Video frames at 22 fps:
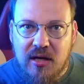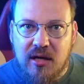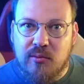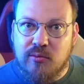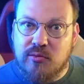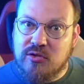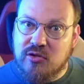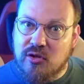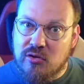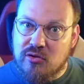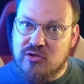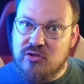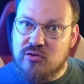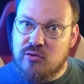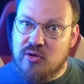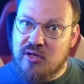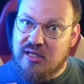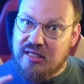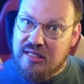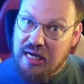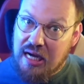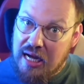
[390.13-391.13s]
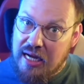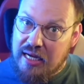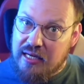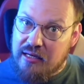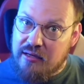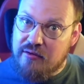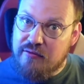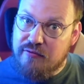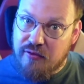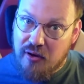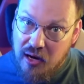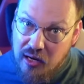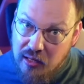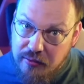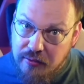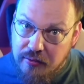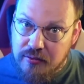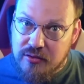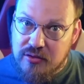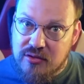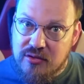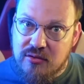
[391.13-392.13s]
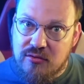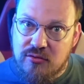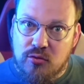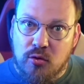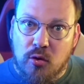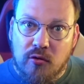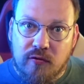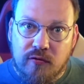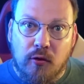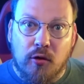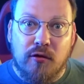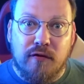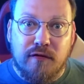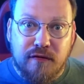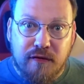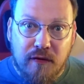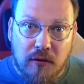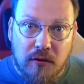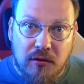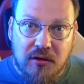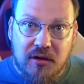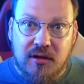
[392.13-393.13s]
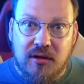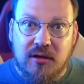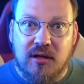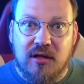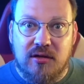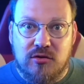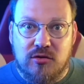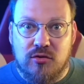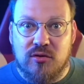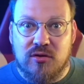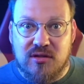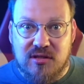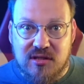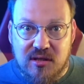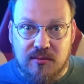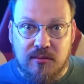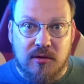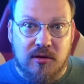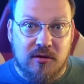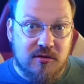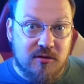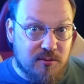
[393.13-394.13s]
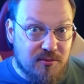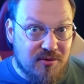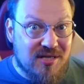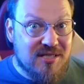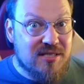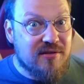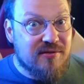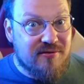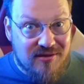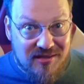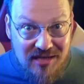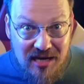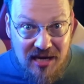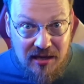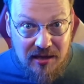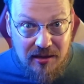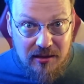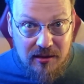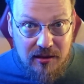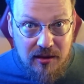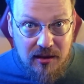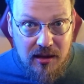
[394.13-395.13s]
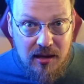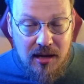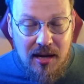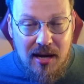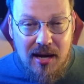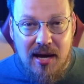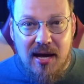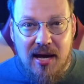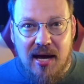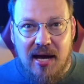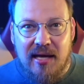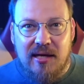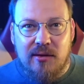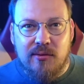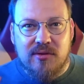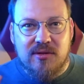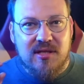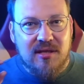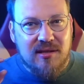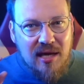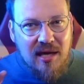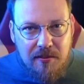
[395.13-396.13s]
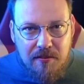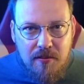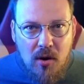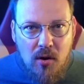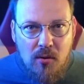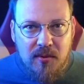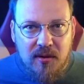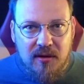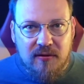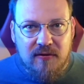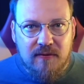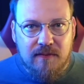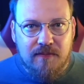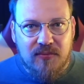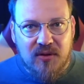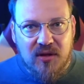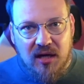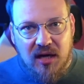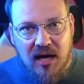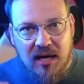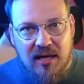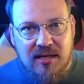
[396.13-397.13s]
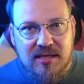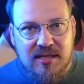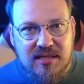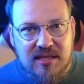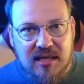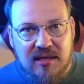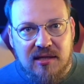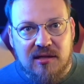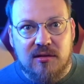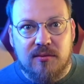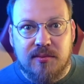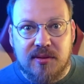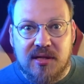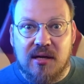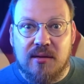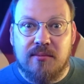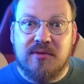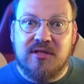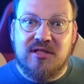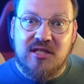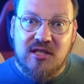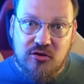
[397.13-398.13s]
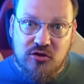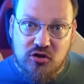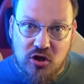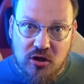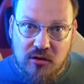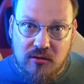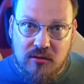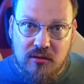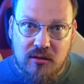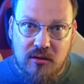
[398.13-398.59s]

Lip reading: It was also a guide for others to avoid falling into a similar depressive state. And it was at that moment that I decided to become a teacher.